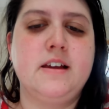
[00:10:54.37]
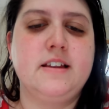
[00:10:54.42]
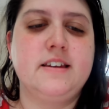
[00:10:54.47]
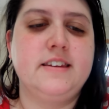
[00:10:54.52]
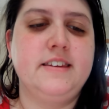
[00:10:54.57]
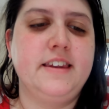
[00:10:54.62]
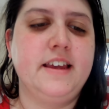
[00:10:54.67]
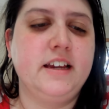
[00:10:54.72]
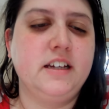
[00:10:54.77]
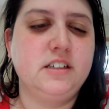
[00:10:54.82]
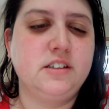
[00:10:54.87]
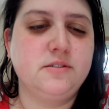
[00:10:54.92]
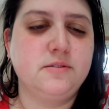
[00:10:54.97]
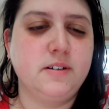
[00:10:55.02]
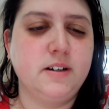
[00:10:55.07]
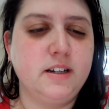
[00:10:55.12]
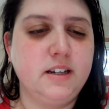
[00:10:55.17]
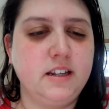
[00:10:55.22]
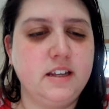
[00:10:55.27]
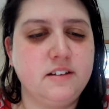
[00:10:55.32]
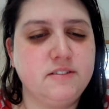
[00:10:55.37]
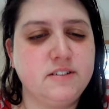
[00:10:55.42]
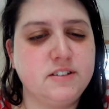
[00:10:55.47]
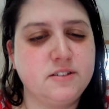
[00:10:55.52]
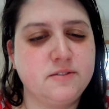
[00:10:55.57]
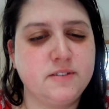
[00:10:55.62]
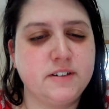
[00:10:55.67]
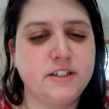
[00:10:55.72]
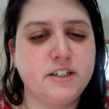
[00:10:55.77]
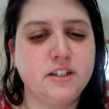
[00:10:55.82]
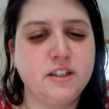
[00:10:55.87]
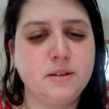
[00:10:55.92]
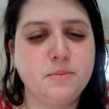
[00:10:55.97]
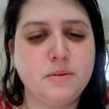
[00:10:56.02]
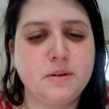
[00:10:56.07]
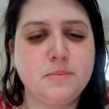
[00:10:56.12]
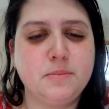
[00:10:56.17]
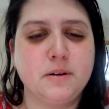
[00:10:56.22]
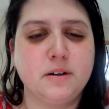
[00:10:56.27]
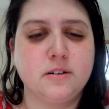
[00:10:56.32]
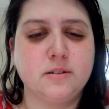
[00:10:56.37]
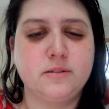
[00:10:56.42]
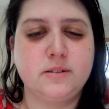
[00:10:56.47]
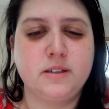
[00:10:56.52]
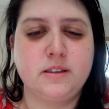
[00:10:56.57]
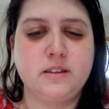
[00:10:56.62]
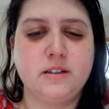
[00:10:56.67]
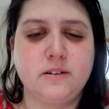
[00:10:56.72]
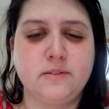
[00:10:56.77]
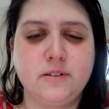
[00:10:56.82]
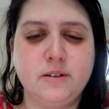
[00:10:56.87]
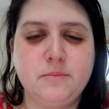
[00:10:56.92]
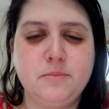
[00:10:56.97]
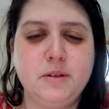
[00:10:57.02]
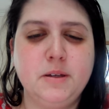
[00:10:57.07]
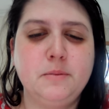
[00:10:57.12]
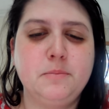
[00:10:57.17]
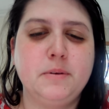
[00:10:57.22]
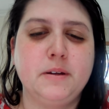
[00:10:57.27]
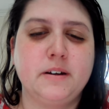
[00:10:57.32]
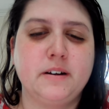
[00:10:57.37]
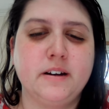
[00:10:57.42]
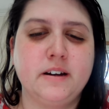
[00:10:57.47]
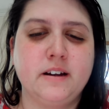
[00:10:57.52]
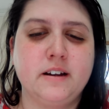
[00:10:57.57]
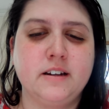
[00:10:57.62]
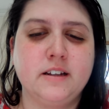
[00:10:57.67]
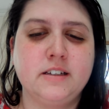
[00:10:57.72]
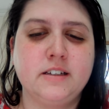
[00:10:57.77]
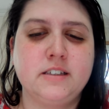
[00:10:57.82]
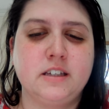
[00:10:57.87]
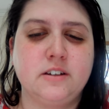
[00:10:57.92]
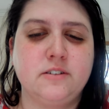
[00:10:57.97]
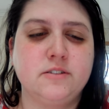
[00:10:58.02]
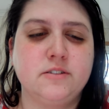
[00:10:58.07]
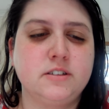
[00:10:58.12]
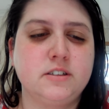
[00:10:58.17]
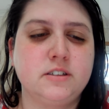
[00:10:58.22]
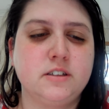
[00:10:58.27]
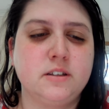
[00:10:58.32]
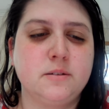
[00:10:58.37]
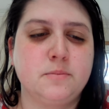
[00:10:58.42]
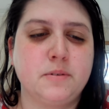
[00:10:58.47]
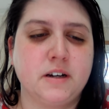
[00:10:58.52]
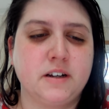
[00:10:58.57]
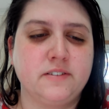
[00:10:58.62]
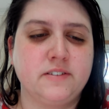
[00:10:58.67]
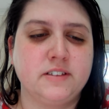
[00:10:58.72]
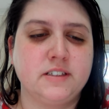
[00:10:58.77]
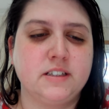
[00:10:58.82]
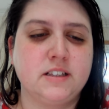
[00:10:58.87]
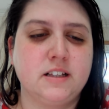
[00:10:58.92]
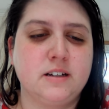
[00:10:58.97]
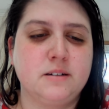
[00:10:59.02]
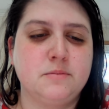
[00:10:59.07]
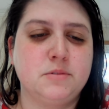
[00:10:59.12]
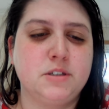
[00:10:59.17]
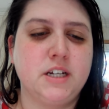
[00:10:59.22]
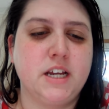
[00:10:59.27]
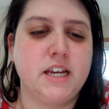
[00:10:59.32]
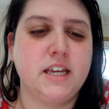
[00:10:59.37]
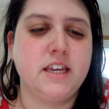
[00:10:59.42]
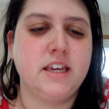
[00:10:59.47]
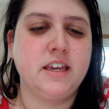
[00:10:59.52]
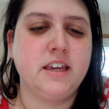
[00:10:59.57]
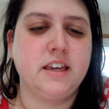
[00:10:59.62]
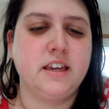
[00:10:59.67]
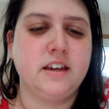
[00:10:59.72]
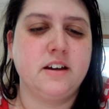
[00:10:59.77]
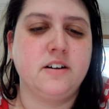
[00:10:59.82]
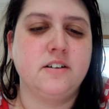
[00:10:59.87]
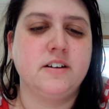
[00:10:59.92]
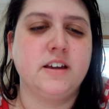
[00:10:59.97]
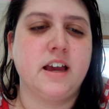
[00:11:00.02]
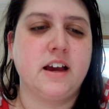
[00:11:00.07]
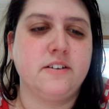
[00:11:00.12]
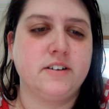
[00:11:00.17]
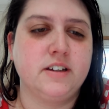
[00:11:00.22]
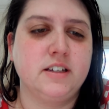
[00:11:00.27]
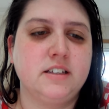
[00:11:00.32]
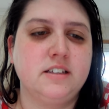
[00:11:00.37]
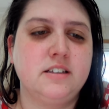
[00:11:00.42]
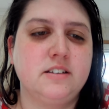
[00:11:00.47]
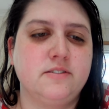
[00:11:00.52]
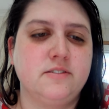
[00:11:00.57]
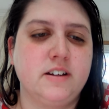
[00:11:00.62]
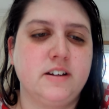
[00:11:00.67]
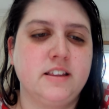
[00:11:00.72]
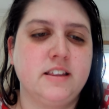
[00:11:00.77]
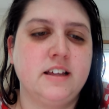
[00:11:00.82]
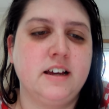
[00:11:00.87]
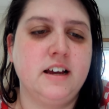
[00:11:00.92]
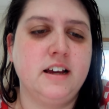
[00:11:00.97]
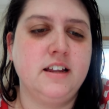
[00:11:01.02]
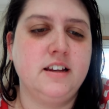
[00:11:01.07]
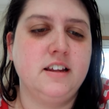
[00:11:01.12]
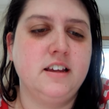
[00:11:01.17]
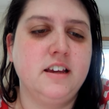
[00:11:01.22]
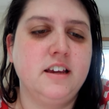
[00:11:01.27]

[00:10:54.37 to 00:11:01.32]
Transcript: Next one, it was originally proposed that there would be periodic sequels to The Breakfast Club, checking in. Oh, yeah, we read that.